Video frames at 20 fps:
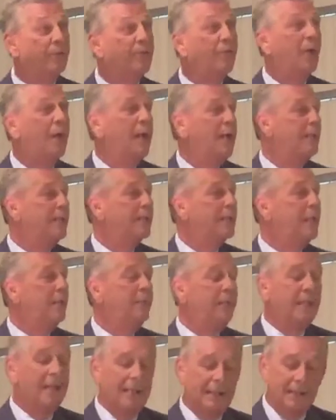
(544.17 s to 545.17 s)
of Christ
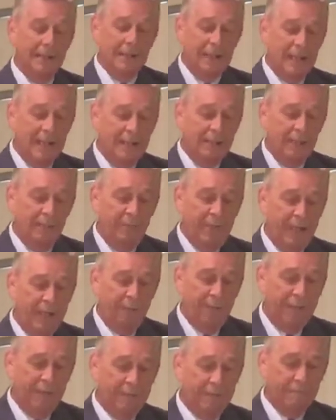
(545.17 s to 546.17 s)
coming as a
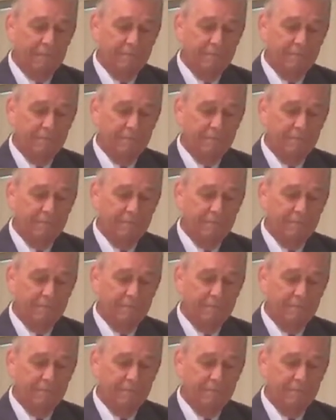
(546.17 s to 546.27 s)
baby.